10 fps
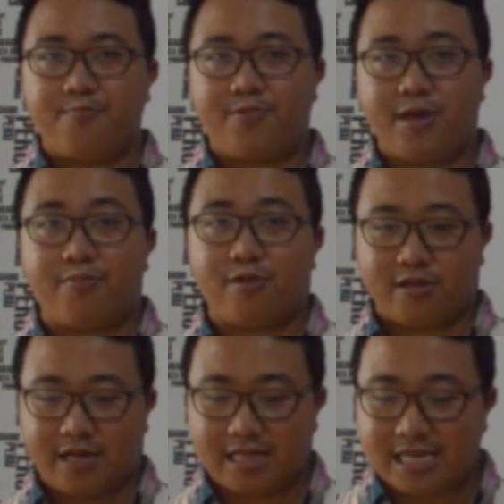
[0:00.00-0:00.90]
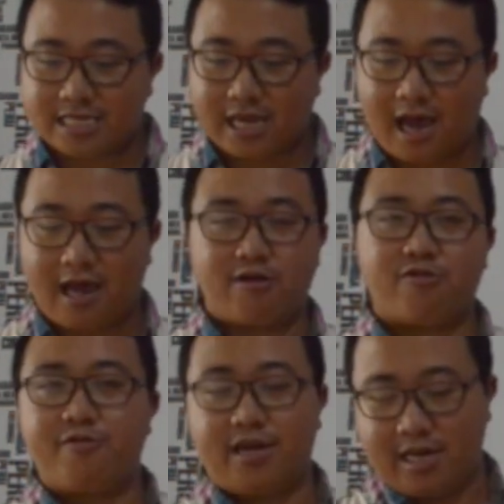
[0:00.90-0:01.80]
people in this
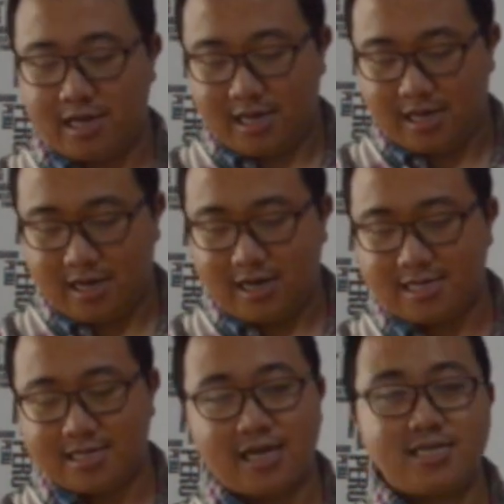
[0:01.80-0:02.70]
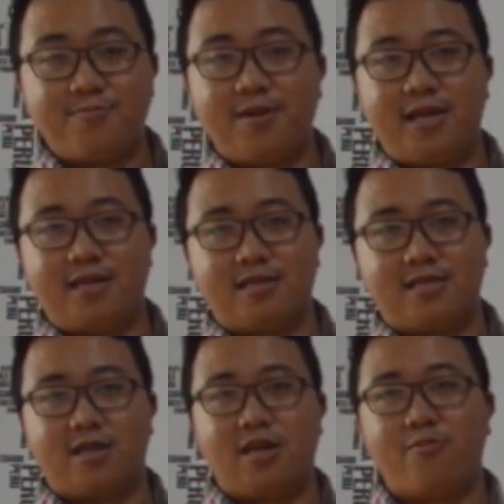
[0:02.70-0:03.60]
category, it is estimated
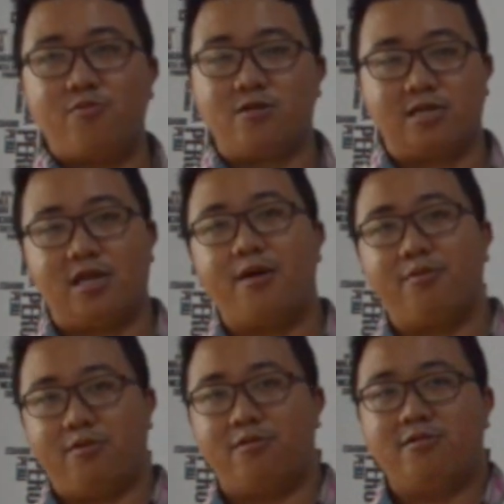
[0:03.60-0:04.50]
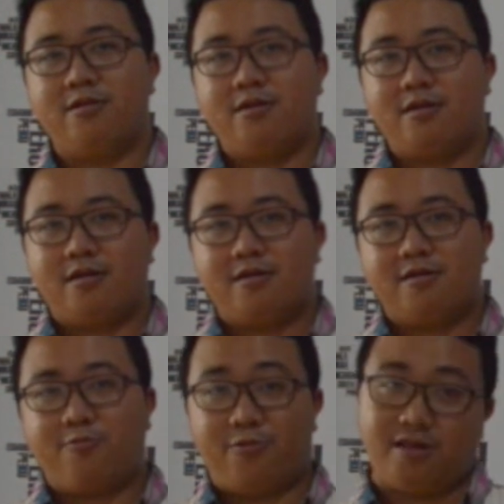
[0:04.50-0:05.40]
that the number will double
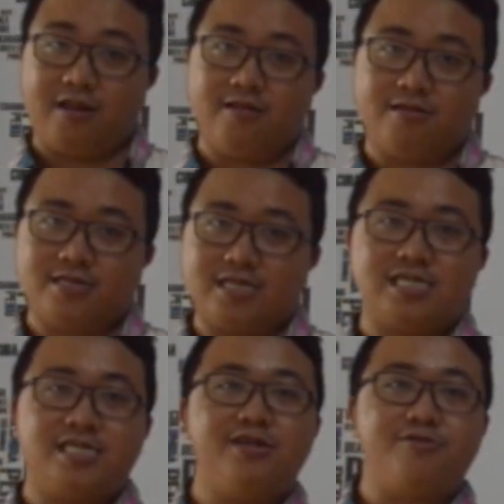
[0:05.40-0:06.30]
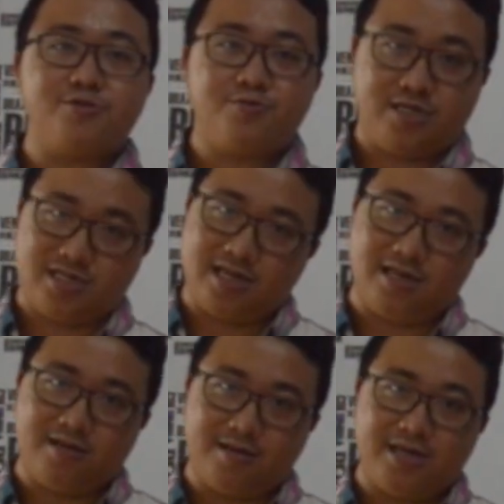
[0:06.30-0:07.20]
within 6 years, which is
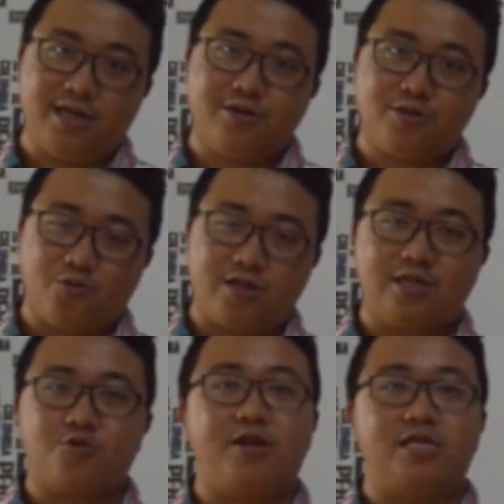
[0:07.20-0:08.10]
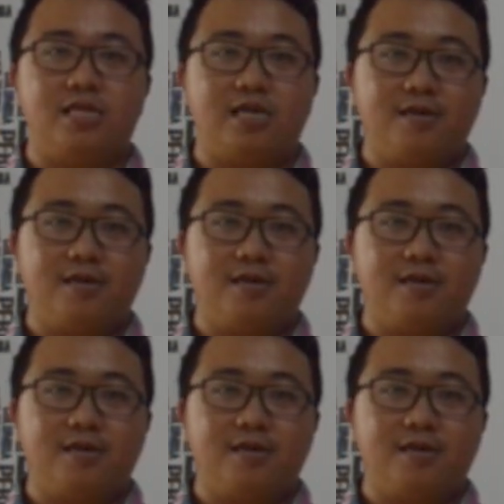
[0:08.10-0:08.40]
in the year 2020.